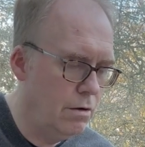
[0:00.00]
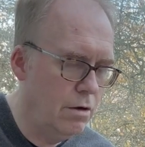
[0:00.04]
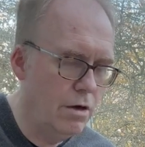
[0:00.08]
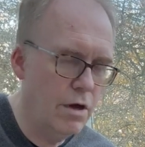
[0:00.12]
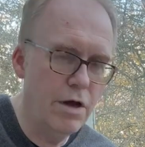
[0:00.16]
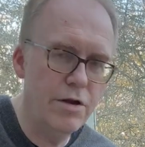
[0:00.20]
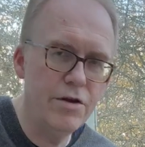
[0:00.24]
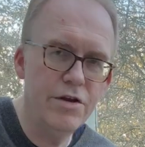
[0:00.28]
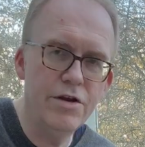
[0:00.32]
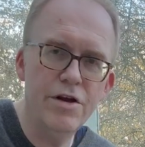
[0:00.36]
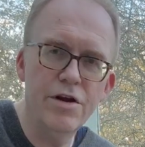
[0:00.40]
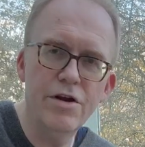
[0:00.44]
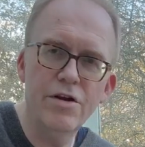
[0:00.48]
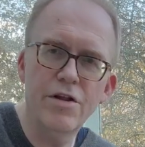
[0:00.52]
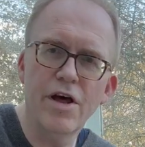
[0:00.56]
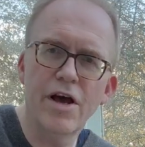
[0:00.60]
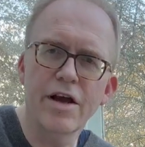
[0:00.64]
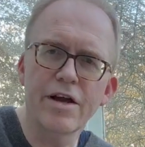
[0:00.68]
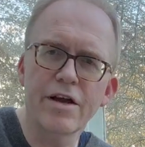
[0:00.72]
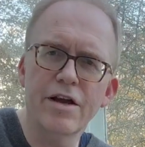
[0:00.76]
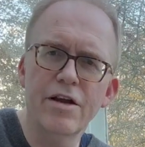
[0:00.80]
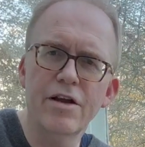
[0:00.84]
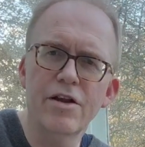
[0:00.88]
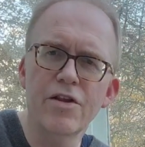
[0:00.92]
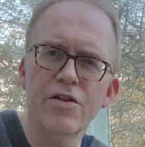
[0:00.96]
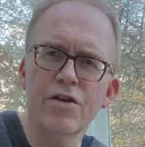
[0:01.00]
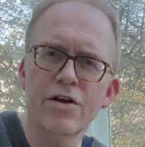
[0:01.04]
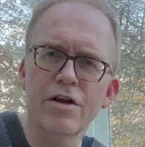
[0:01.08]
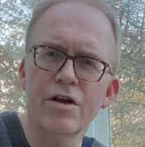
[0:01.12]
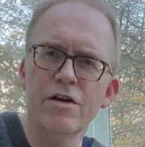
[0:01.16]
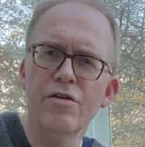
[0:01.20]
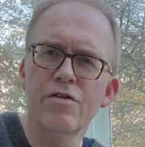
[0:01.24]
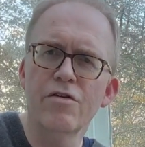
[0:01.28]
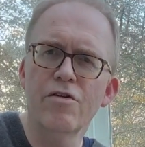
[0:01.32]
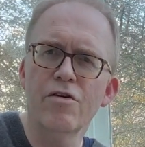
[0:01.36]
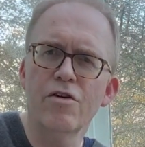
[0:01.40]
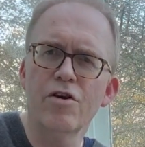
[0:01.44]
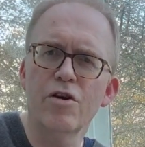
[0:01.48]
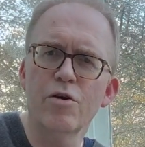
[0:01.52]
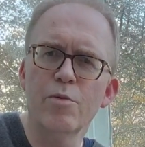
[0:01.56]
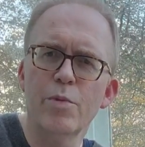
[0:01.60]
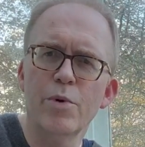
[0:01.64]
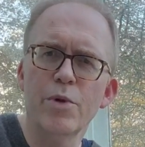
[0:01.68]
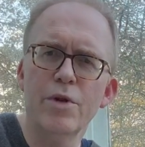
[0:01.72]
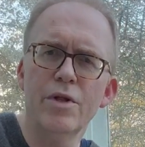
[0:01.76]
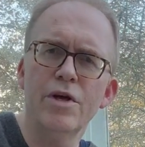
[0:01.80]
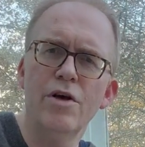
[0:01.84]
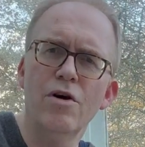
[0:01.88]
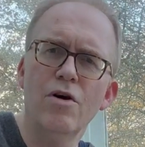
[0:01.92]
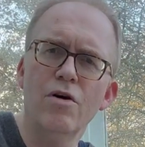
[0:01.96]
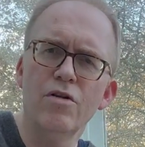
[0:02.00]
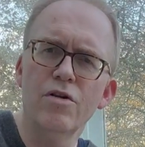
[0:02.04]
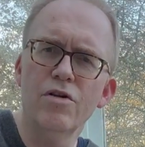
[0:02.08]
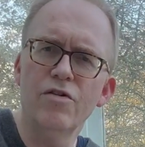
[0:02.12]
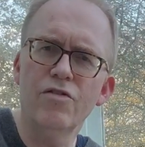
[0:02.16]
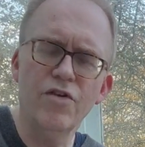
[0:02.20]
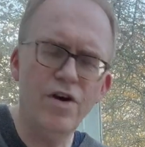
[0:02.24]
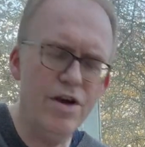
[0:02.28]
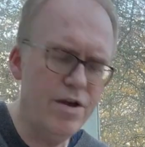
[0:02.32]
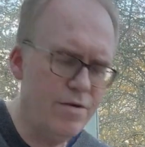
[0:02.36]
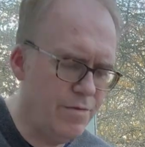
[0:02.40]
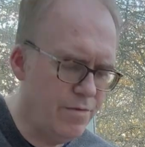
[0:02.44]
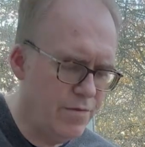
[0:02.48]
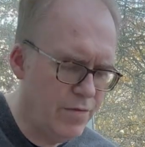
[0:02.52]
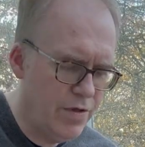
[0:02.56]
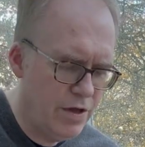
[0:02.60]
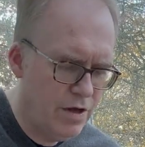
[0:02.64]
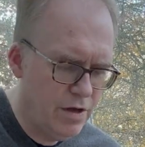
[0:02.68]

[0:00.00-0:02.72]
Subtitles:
And you hear that kind of thing in rockabilly all the time.